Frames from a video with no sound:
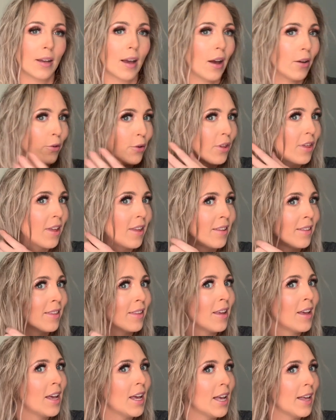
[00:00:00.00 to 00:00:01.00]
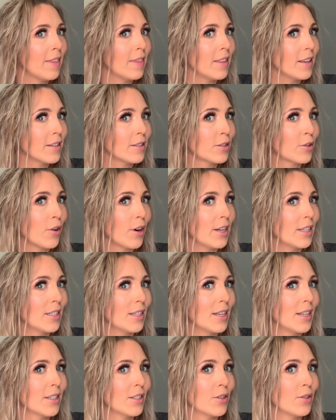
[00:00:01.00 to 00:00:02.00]
other than this
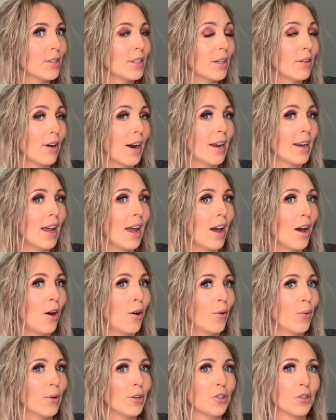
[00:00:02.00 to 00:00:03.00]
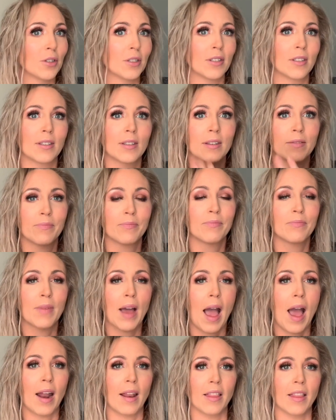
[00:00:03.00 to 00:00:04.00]
craziness you see right now, which is
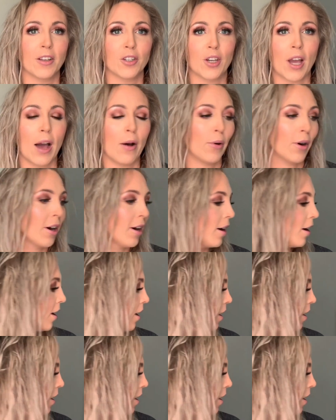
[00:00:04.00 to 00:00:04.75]
out of the shower.